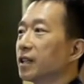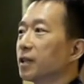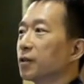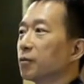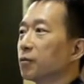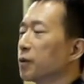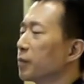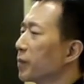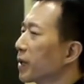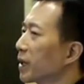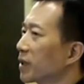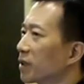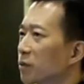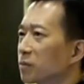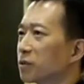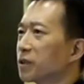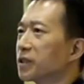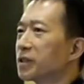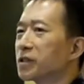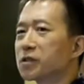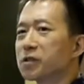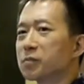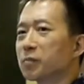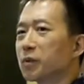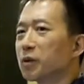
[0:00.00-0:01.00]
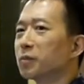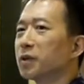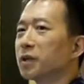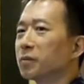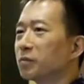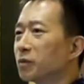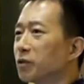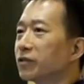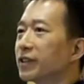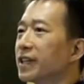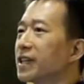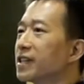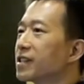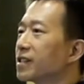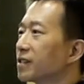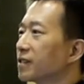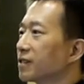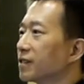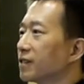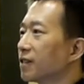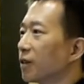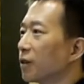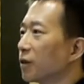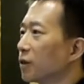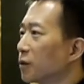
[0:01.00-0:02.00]
We may not produce Spielberg movies
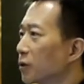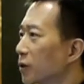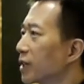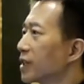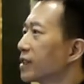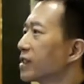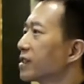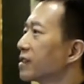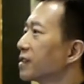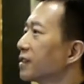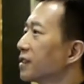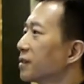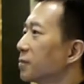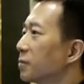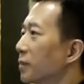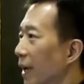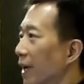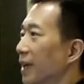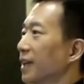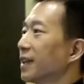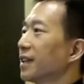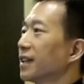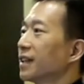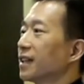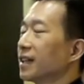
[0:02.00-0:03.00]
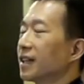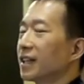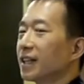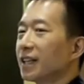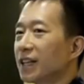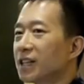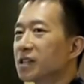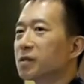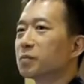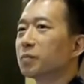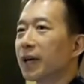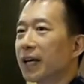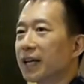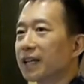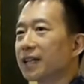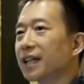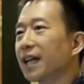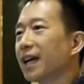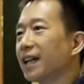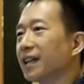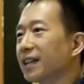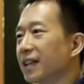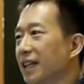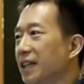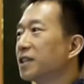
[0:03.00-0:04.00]
or Lucas, but let's make
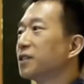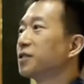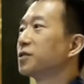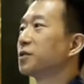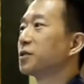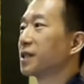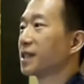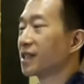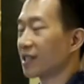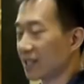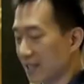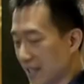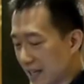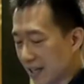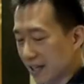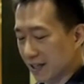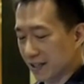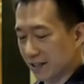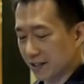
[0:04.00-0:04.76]
that interesting.